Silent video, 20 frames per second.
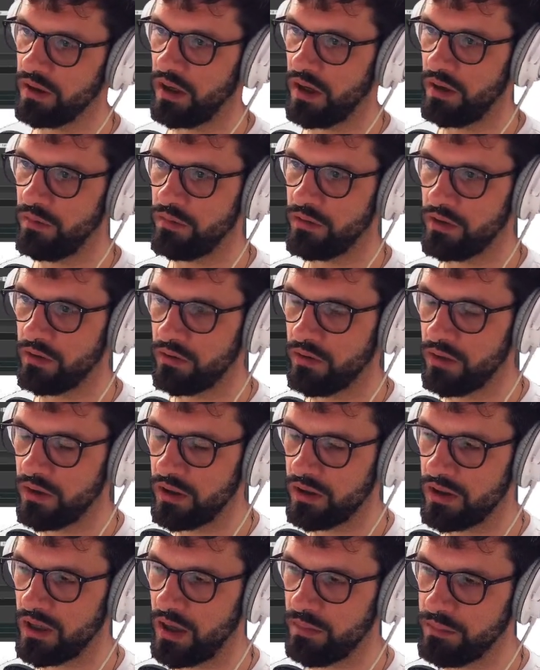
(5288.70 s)
you could
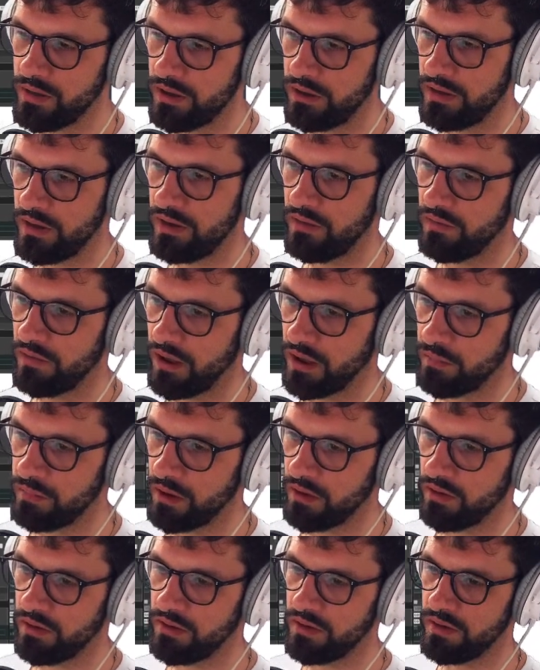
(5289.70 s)
adapt it even like
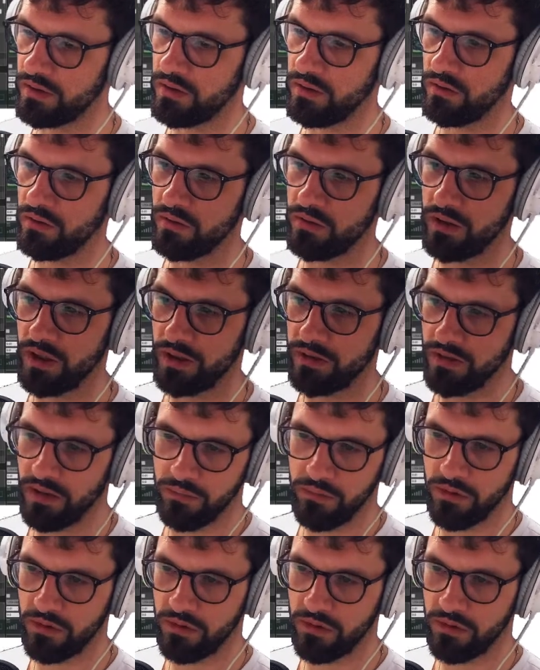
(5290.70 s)
because you could like someone